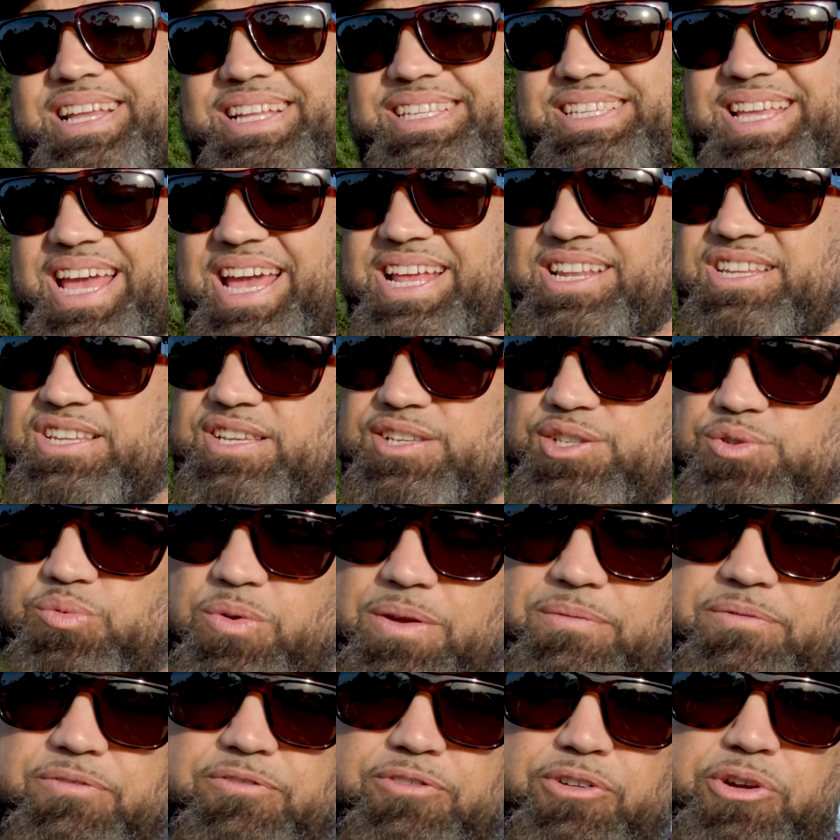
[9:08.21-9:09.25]
they tend to
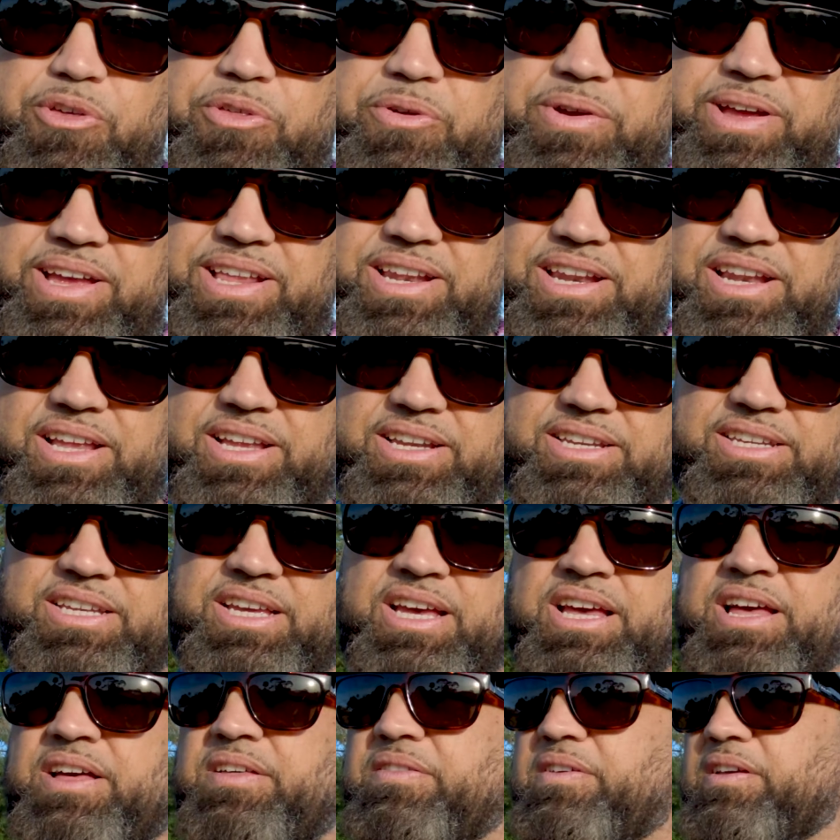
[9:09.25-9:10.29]
swim further inland
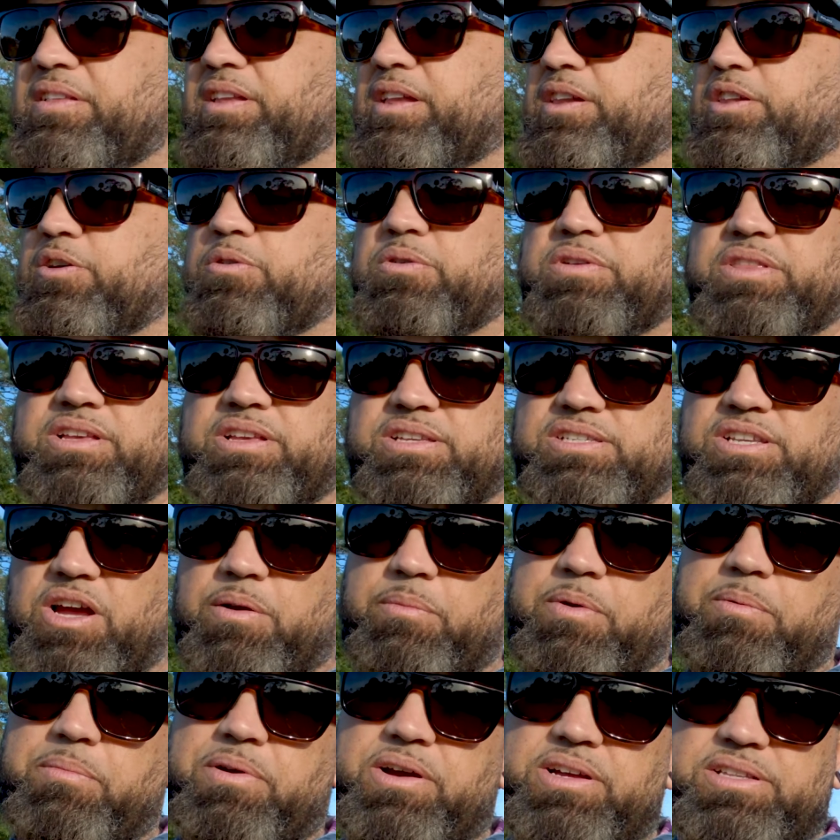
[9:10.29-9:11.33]
than they do in the
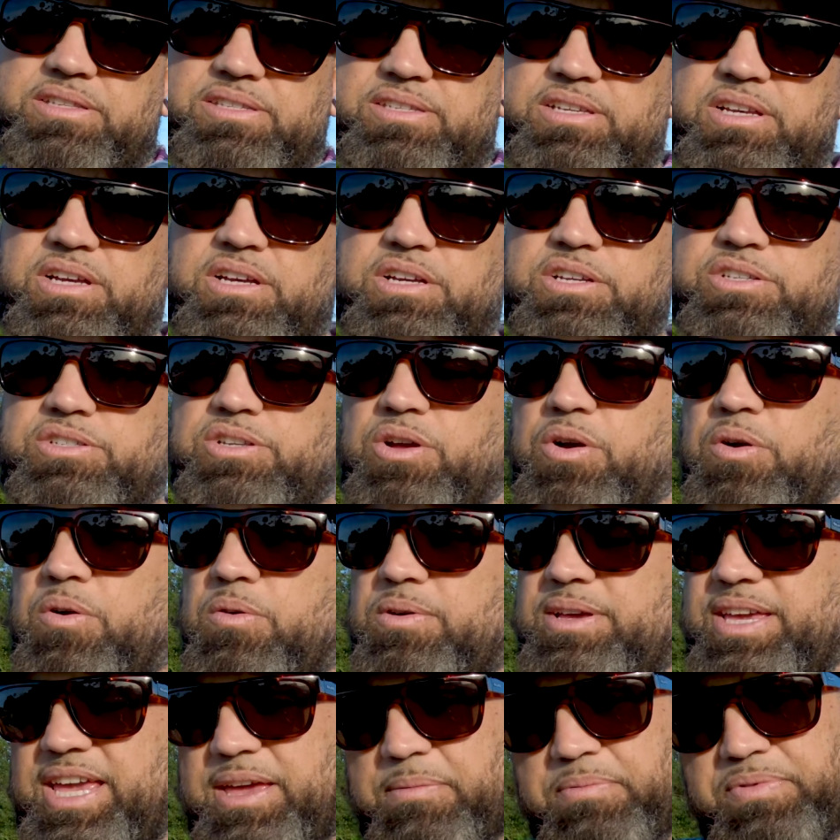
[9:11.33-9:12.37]
summer months, so
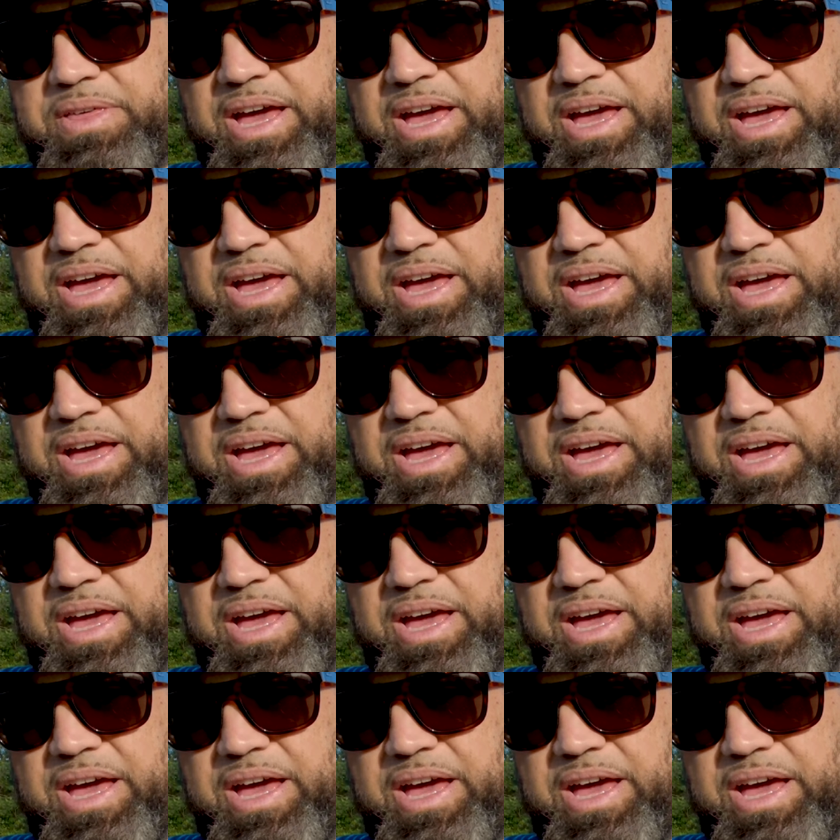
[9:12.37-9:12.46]
keep